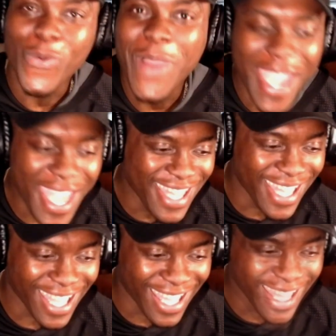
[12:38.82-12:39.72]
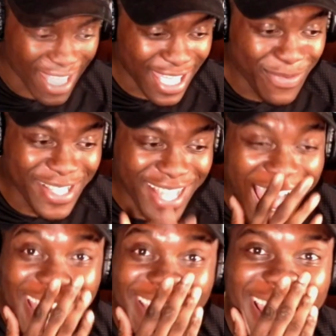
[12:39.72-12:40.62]
way. He was
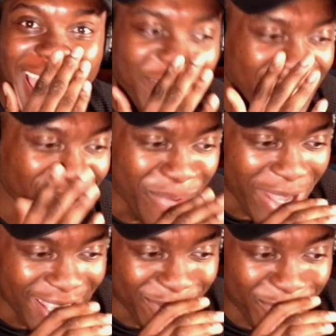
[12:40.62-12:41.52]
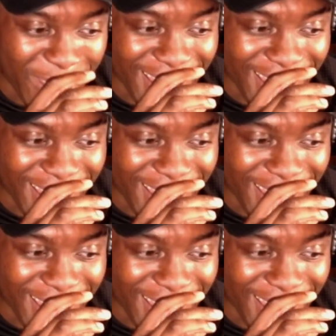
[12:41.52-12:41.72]
hiding hound, so what? He's always